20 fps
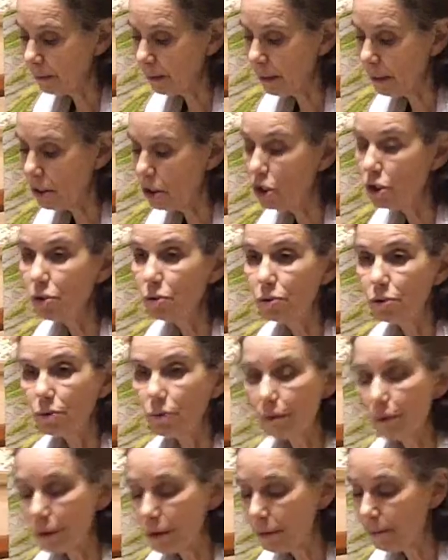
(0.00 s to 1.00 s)
In
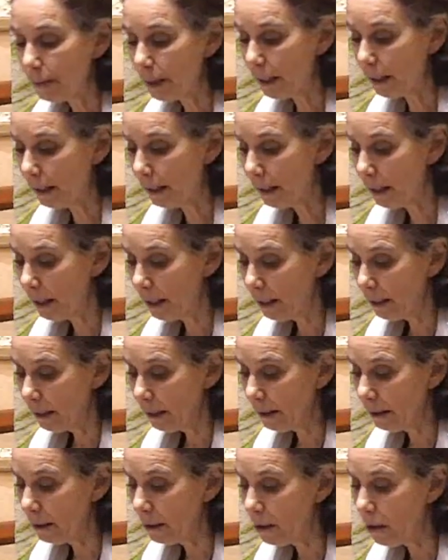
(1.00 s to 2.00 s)
Deuteronomy,
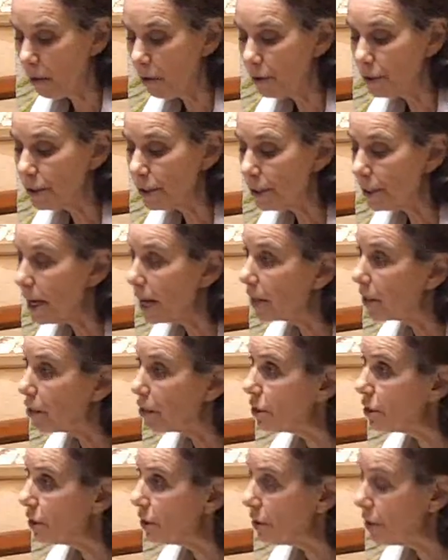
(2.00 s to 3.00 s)
in the long
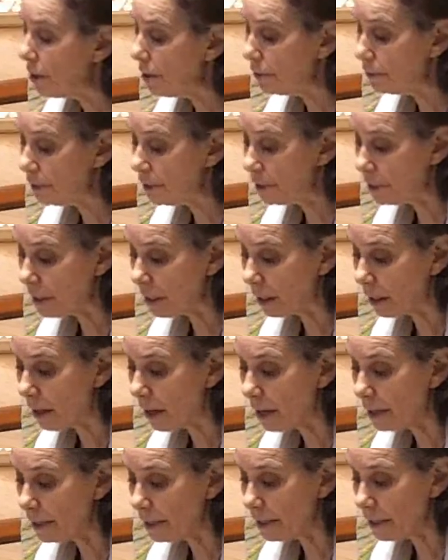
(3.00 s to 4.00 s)
section known as the
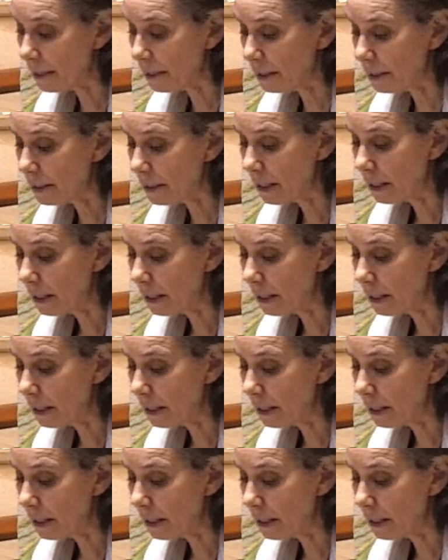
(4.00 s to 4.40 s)
curses,